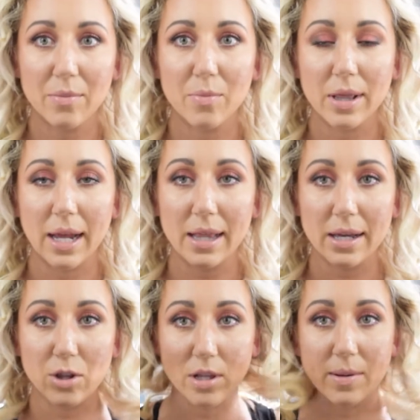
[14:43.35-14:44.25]

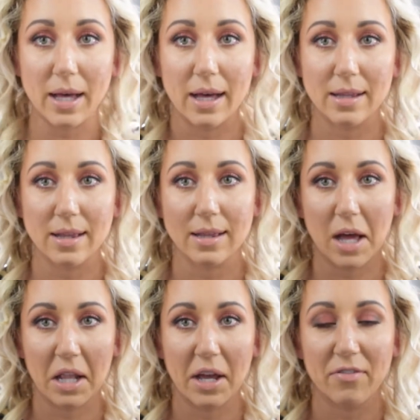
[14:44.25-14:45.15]
lately just because it's
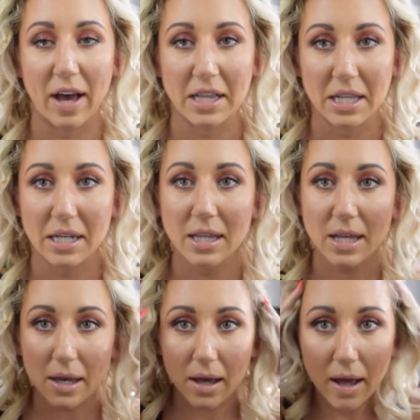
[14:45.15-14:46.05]
kind of like fast and
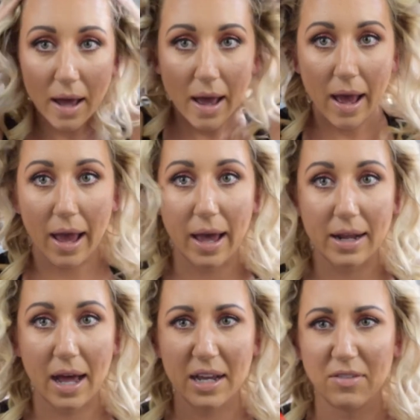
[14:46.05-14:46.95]
easy and it
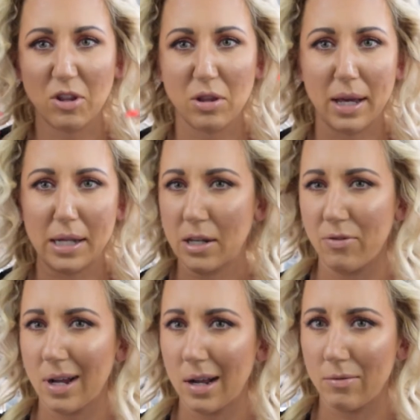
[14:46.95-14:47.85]
kind of gives us like a
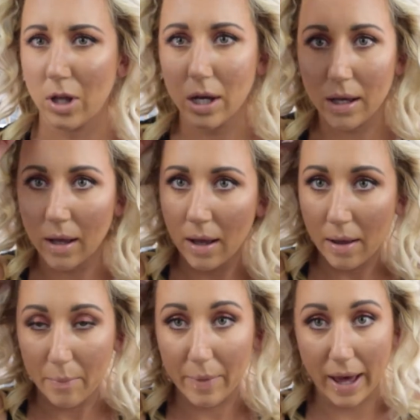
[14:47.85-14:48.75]
different kind of look,
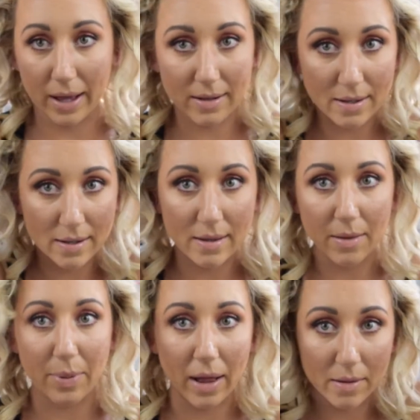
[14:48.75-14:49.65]
but the
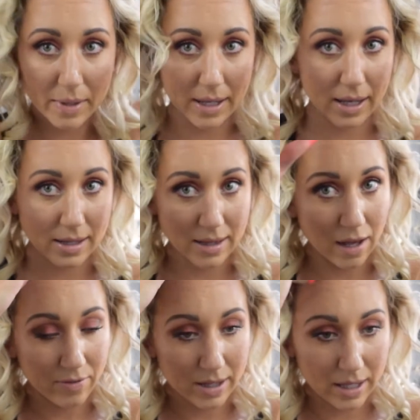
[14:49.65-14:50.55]
Bellami is
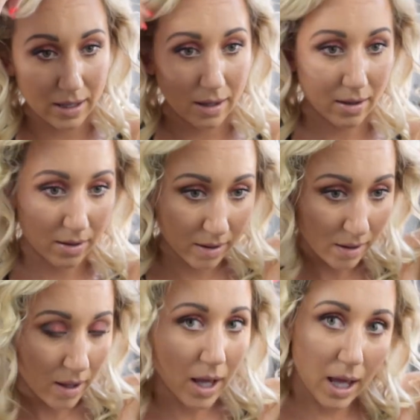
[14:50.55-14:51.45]
definitely
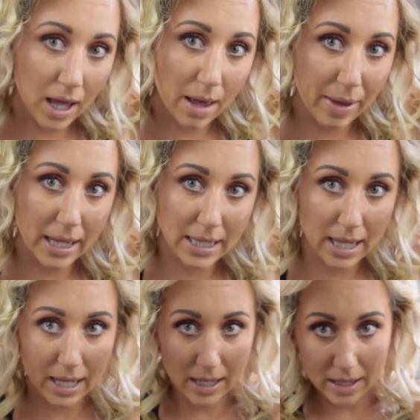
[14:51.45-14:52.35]

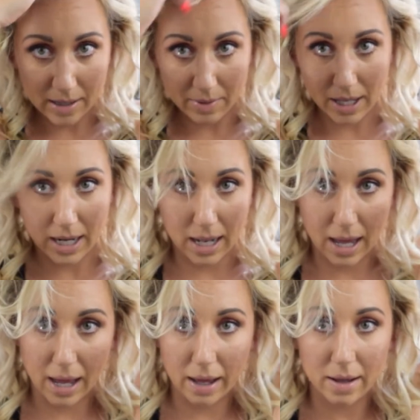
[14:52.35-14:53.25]
amazing, I'm not gonna
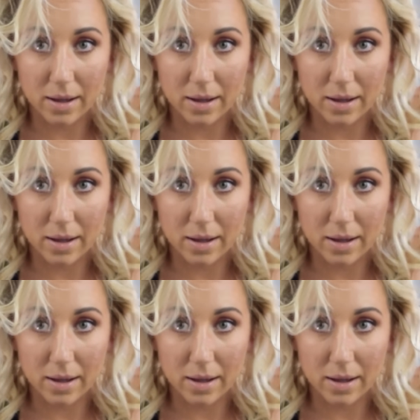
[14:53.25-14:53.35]
lie.